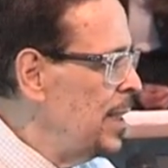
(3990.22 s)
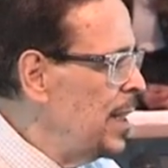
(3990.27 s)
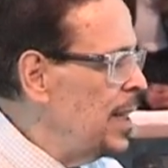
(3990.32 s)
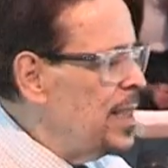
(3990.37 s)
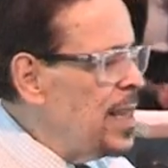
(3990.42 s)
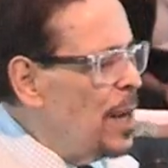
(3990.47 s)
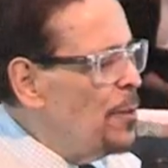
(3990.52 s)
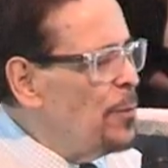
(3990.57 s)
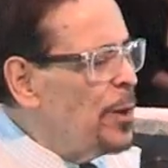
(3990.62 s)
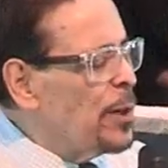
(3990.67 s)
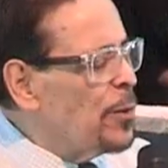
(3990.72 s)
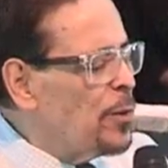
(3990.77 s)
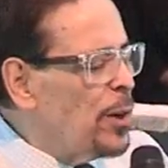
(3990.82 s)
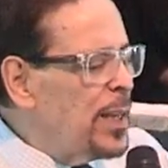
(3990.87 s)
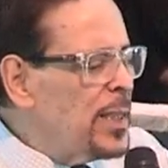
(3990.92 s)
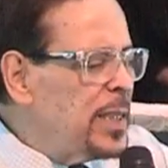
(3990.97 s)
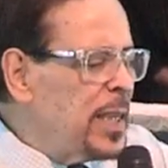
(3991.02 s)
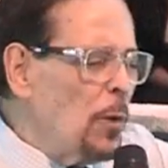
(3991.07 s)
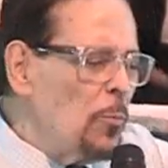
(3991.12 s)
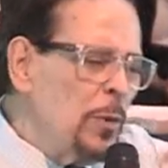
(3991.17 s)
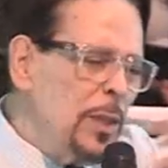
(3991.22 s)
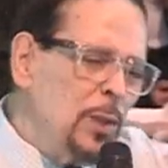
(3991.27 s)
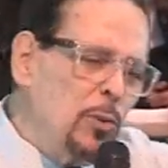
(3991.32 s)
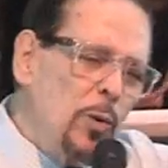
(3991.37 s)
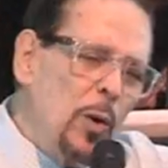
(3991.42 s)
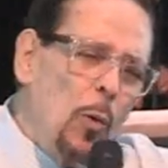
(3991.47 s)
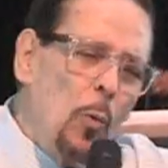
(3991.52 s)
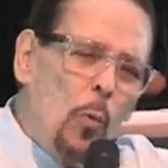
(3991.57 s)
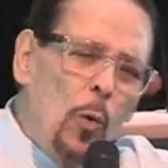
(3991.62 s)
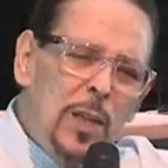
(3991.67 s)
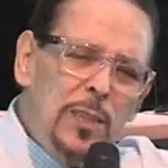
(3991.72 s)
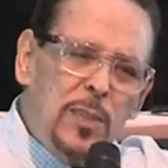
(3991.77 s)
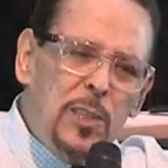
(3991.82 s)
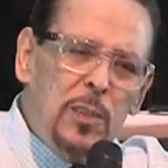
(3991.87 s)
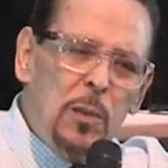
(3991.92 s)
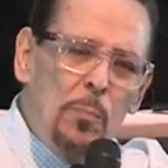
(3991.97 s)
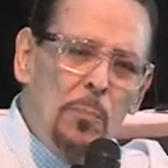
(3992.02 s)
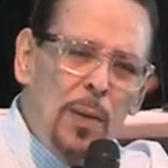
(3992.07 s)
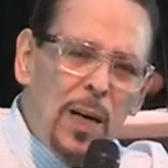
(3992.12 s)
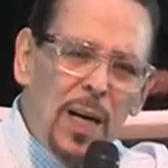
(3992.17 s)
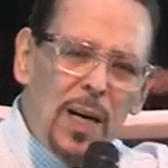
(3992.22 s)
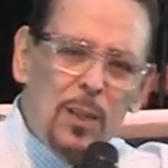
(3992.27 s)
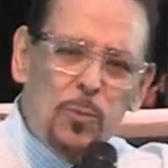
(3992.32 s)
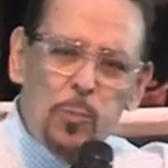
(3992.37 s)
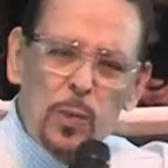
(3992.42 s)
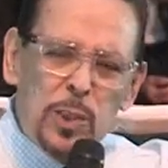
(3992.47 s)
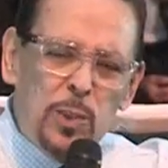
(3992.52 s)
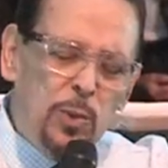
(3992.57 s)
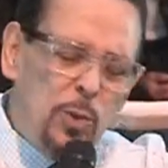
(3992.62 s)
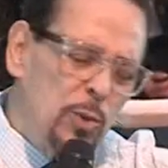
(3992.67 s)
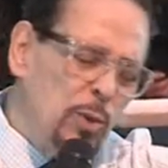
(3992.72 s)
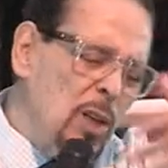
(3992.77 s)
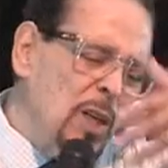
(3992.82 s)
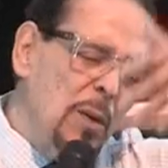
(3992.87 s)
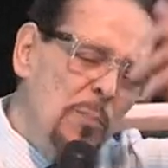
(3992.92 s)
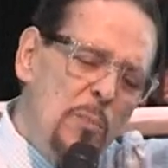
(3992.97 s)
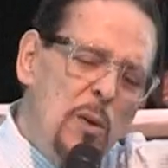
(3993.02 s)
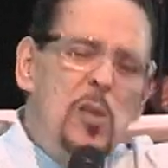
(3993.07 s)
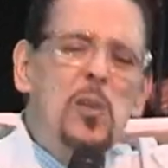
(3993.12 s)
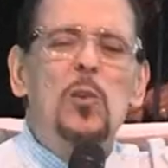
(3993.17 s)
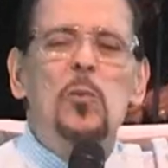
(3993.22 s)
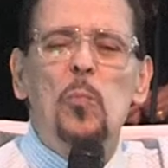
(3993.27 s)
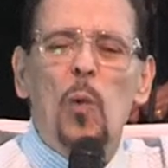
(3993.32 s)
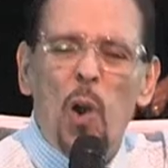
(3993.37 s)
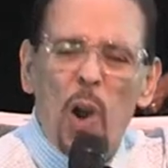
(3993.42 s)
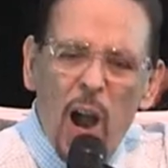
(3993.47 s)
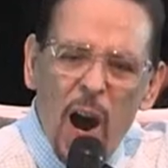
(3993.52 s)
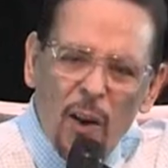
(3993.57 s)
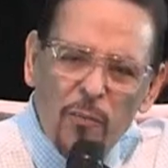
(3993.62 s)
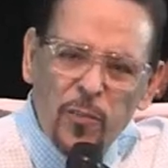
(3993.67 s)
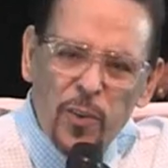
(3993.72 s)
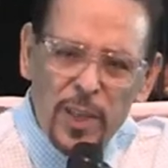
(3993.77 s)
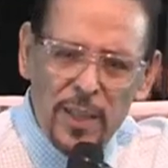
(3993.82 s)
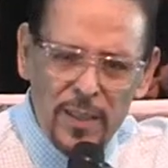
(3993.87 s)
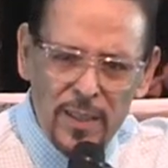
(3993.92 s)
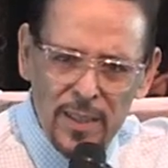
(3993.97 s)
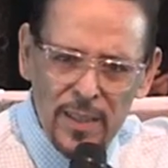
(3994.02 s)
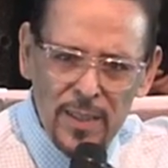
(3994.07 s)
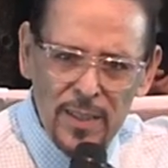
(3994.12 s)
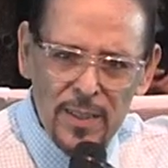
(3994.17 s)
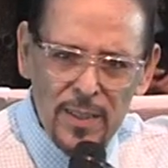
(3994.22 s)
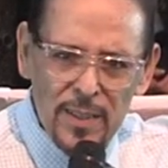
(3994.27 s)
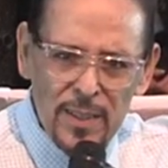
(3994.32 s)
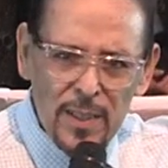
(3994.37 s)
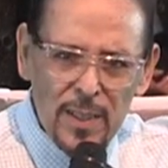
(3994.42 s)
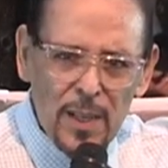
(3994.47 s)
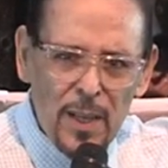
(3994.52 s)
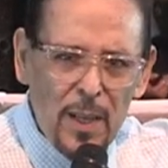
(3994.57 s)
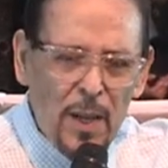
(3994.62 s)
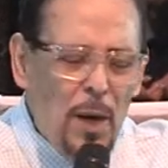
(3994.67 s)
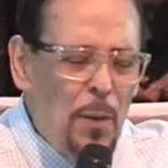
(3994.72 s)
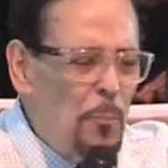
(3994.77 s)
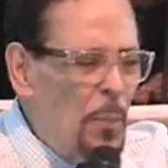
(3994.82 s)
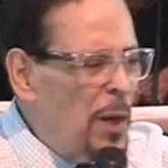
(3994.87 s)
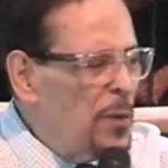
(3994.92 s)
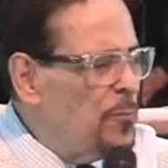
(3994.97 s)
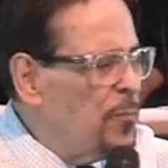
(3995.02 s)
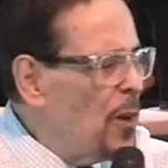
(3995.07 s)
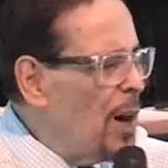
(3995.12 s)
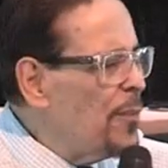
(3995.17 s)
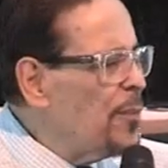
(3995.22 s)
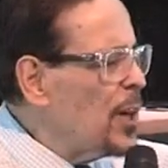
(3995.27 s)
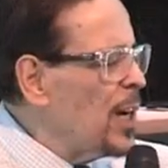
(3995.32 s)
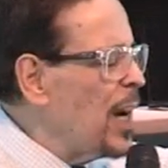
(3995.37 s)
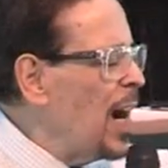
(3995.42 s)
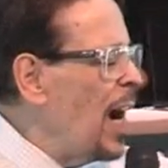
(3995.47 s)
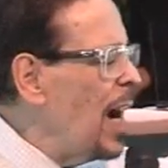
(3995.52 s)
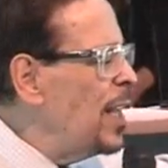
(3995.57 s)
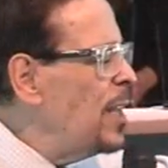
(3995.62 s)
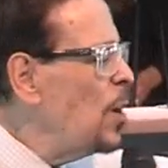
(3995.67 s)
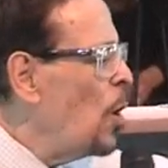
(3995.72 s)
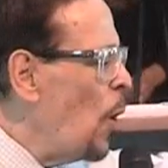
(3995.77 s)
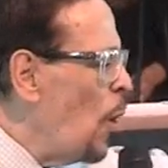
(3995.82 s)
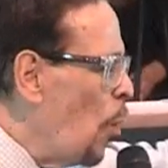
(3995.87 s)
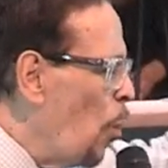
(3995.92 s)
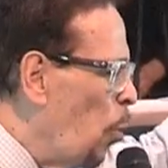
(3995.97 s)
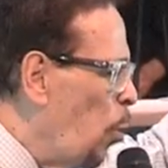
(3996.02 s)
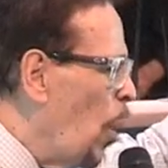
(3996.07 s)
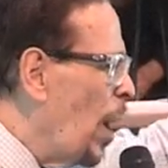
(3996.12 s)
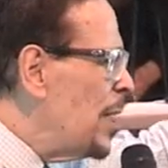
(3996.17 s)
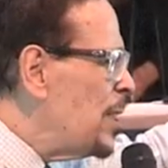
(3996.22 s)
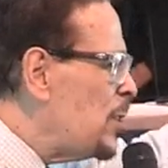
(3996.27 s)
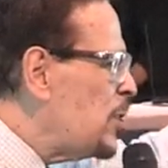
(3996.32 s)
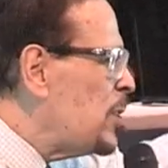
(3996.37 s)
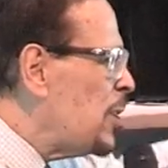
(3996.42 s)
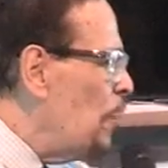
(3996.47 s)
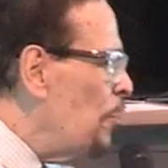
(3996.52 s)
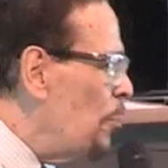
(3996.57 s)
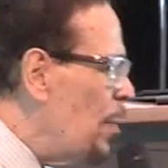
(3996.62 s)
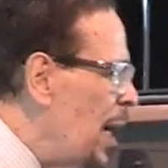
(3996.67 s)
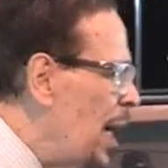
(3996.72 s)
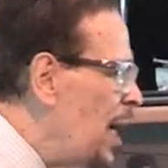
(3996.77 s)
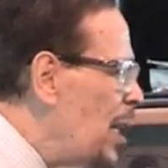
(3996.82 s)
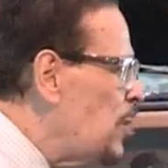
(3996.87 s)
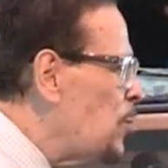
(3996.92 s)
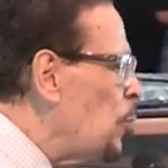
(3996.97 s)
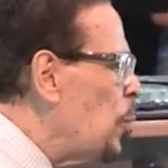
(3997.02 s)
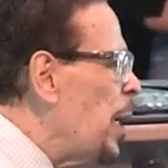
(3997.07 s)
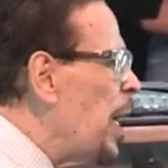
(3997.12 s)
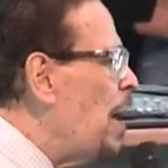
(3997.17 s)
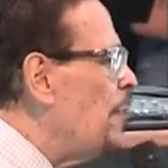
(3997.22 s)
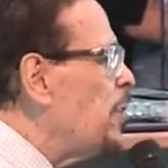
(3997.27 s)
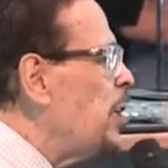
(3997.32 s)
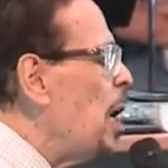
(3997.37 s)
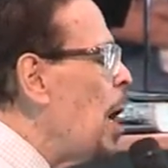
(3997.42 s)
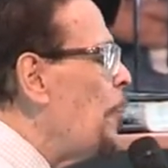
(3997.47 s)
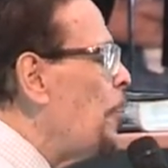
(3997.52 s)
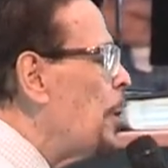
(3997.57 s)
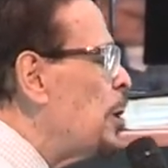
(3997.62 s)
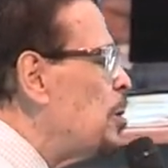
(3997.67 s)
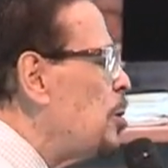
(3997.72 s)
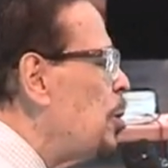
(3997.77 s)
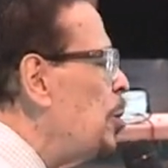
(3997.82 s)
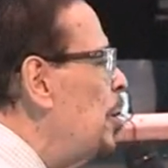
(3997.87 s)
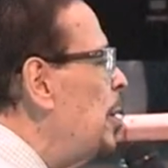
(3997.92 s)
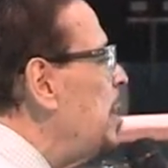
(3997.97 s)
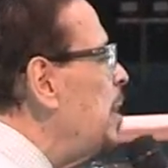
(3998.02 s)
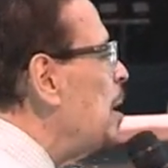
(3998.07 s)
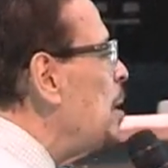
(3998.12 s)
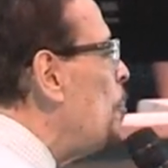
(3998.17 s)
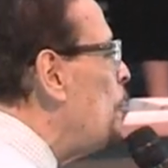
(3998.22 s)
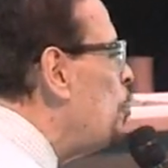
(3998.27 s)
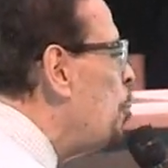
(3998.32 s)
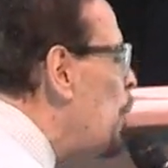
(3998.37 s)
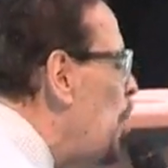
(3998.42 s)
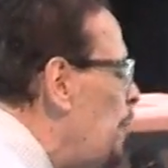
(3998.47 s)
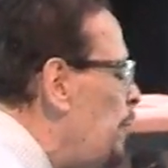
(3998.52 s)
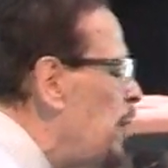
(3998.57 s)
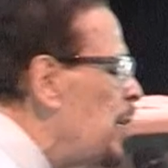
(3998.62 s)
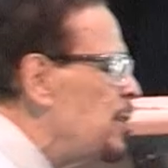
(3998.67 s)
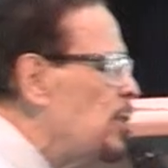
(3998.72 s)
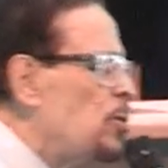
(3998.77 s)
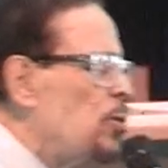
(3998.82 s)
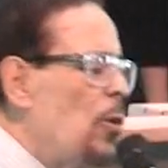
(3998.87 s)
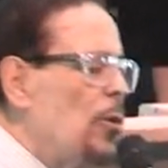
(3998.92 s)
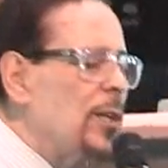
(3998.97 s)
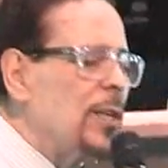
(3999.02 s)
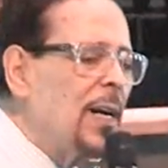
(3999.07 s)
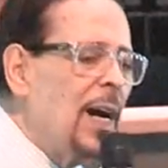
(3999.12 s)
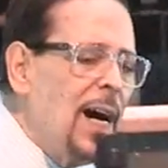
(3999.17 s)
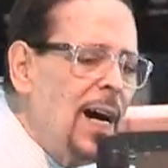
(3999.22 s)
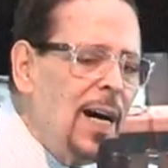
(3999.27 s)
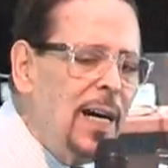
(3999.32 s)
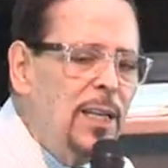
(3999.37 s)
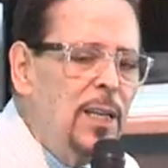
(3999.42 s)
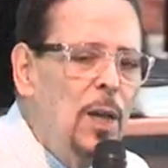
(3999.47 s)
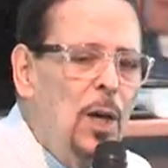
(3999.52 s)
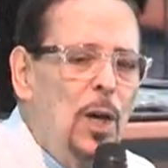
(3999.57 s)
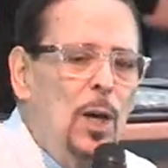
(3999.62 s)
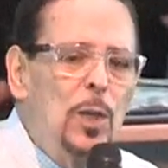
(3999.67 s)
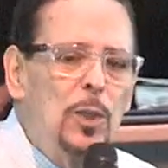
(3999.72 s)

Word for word: and I regret that we do it once a month. We should do communion more often. But Father God, once a month we have the opportunity, the privilege, Lord God,